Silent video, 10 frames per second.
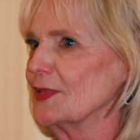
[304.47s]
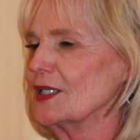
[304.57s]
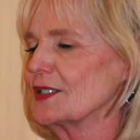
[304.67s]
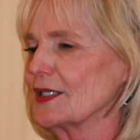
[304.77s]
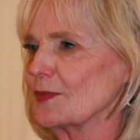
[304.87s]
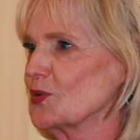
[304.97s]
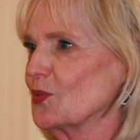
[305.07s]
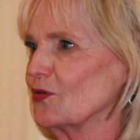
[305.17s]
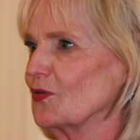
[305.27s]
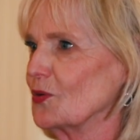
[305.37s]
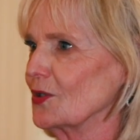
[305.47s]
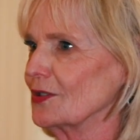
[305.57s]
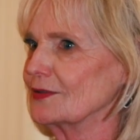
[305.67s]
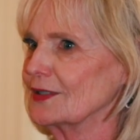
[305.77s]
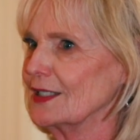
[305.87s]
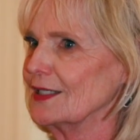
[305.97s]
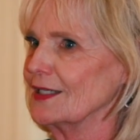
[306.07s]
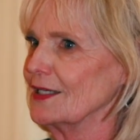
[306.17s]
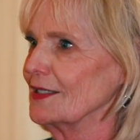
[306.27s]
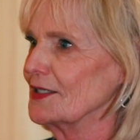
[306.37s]
many times before,
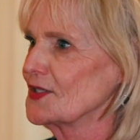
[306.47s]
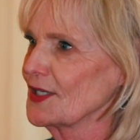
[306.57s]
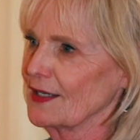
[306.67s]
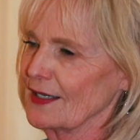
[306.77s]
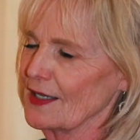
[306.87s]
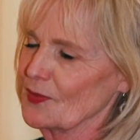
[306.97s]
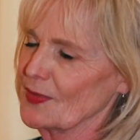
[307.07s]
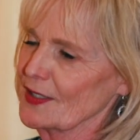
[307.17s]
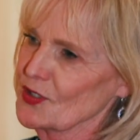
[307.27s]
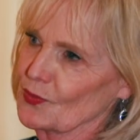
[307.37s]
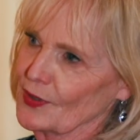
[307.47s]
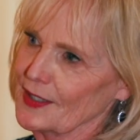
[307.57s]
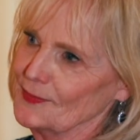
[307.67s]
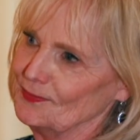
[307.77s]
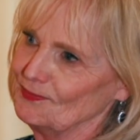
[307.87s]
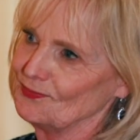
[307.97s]
is I got the best one.